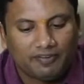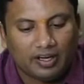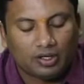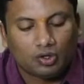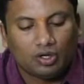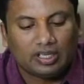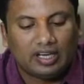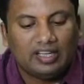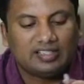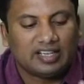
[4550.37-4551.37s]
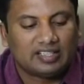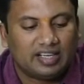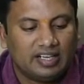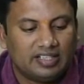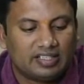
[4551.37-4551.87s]
Totally six
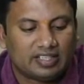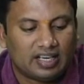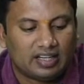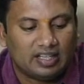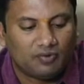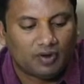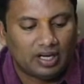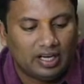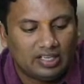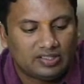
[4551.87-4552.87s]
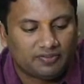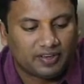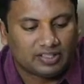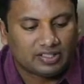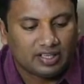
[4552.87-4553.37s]
digits are there. One is
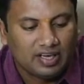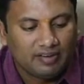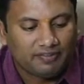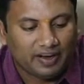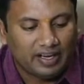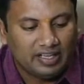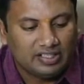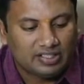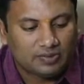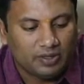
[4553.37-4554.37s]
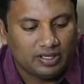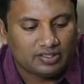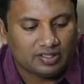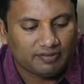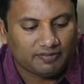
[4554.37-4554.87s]
fixed. Five digits means
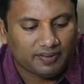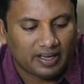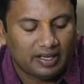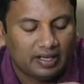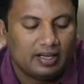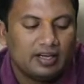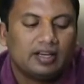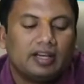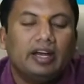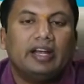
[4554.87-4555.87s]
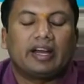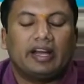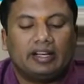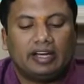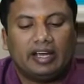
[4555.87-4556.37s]
five. It can
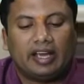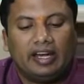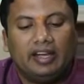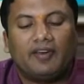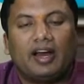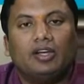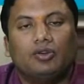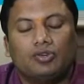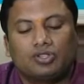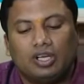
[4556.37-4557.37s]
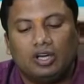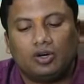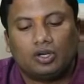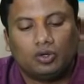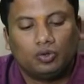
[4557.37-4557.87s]
take any value. 0,
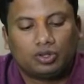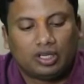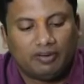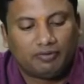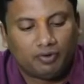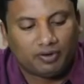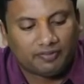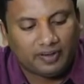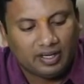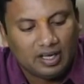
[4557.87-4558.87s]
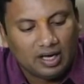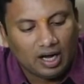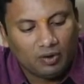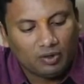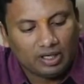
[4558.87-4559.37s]
2, 3, 4, 5.
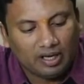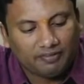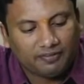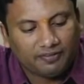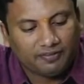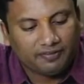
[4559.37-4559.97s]
Out of